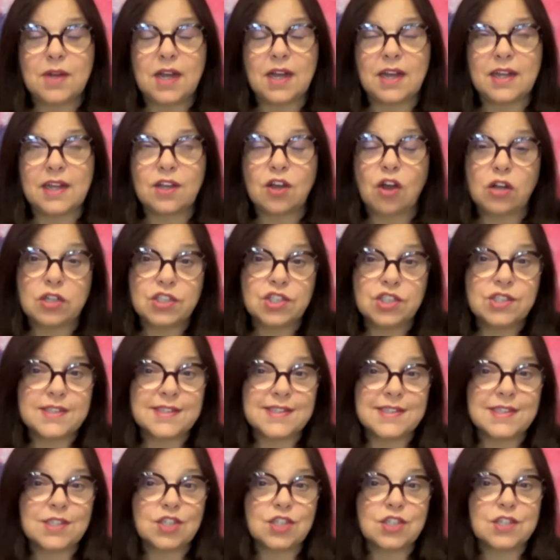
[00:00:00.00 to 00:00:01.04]

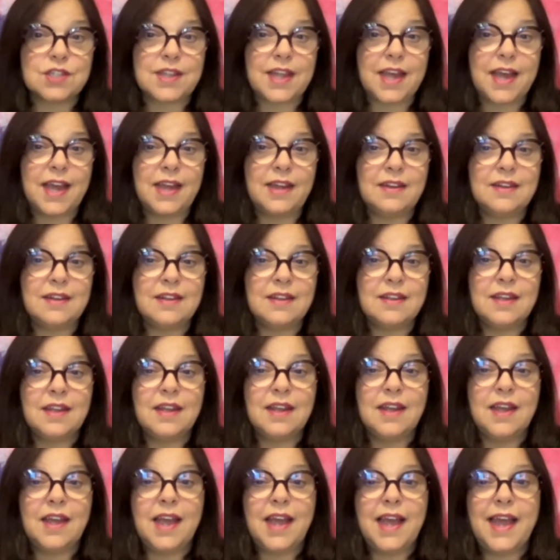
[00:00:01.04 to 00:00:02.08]
conscious to that
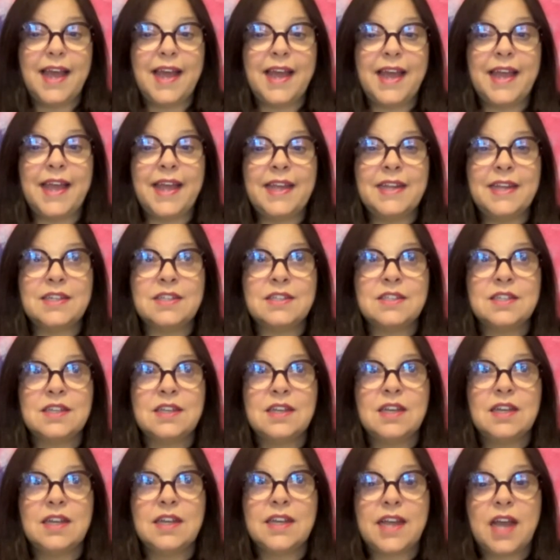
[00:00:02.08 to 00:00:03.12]
and
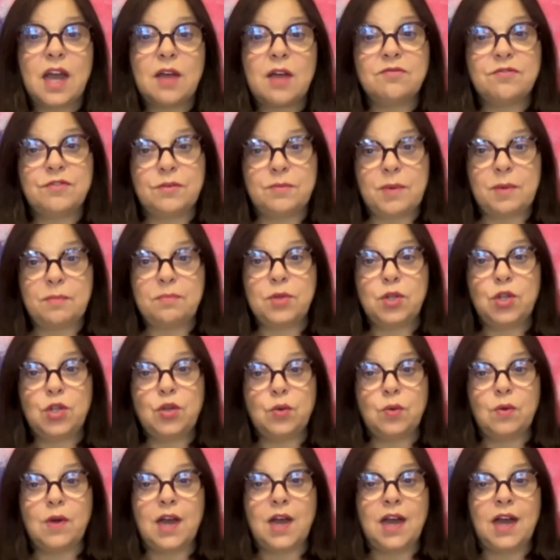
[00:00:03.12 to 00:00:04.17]
come from a
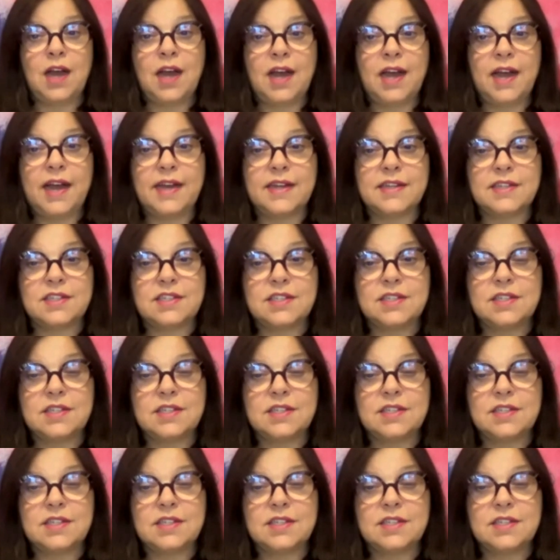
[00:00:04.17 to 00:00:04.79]
pure heart.